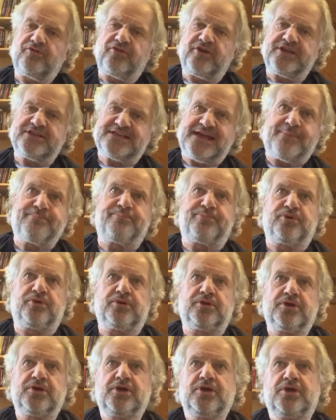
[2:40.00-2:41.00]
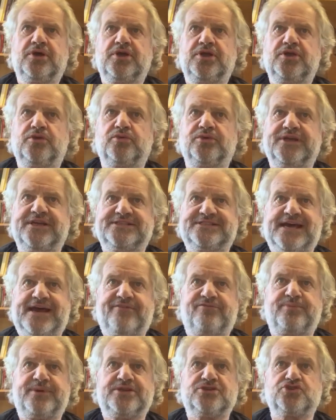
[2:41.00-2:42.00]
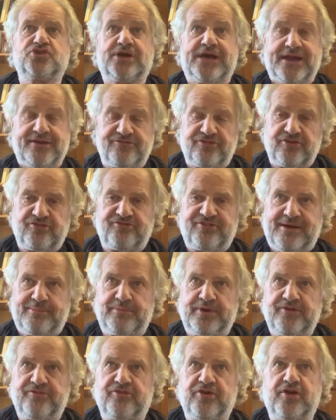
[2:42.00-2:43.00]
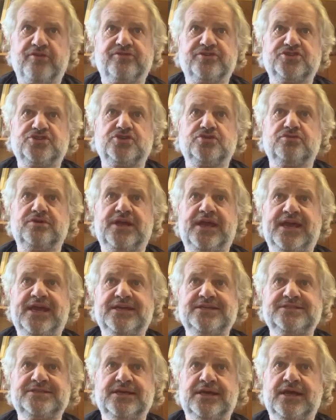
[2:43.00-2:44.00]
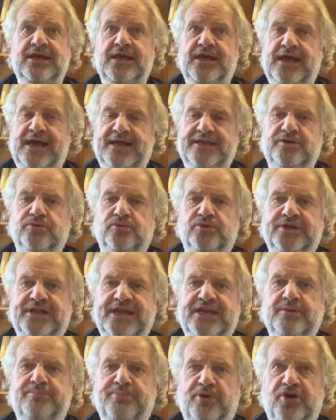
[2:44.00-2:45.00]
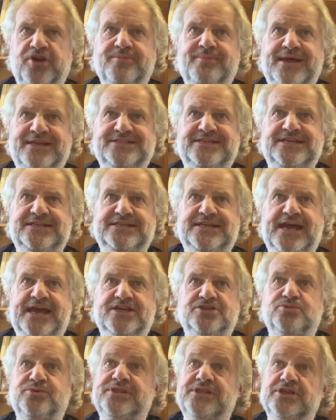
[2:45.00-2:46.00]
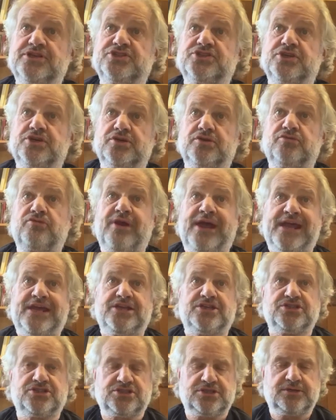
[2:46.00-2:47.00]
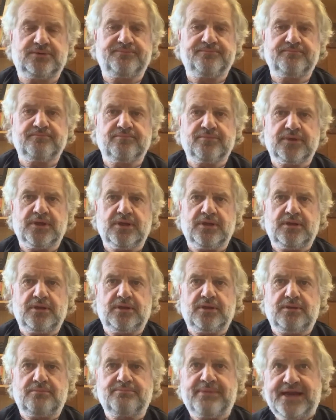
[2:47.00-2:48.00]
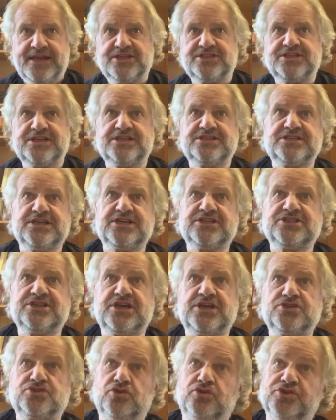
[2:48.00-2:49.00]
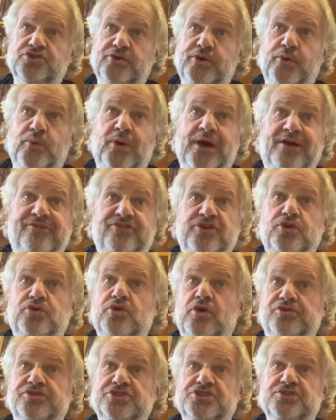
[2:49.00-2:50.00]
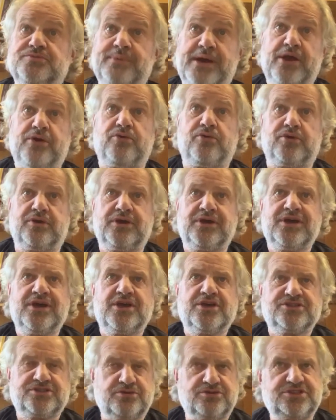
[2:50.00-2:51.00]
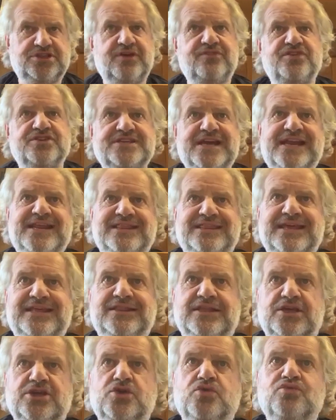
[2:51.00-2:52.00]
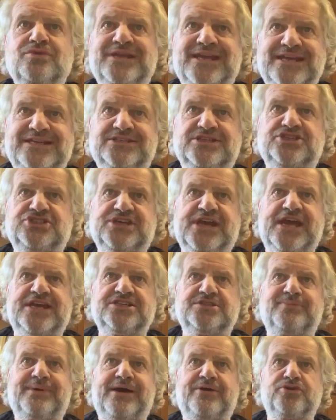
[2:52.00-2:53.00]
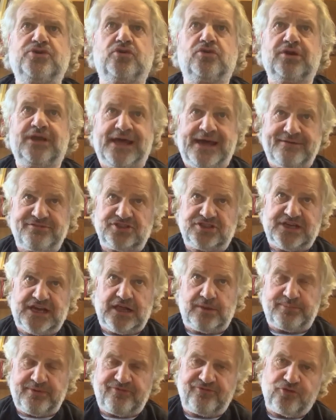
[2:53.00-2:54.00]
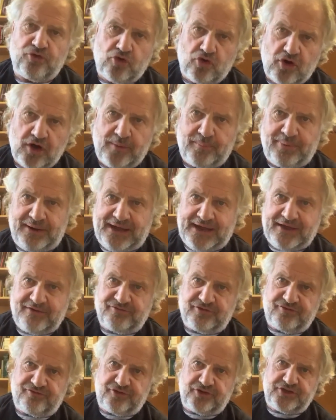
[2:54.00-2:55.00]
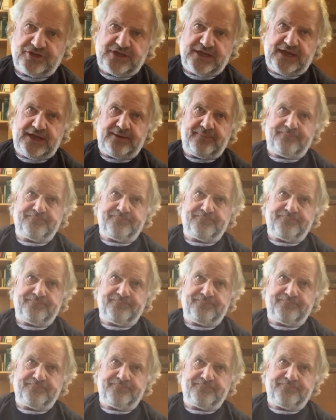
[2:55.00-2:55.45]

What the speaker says: For example, you'll need to have been trying for a family for over 2 years, and you will need a body mass index within a certain range. Many CCGs also require for you not to smoke, so see if there's anything that you need to change about your lifestyle before applying for funding.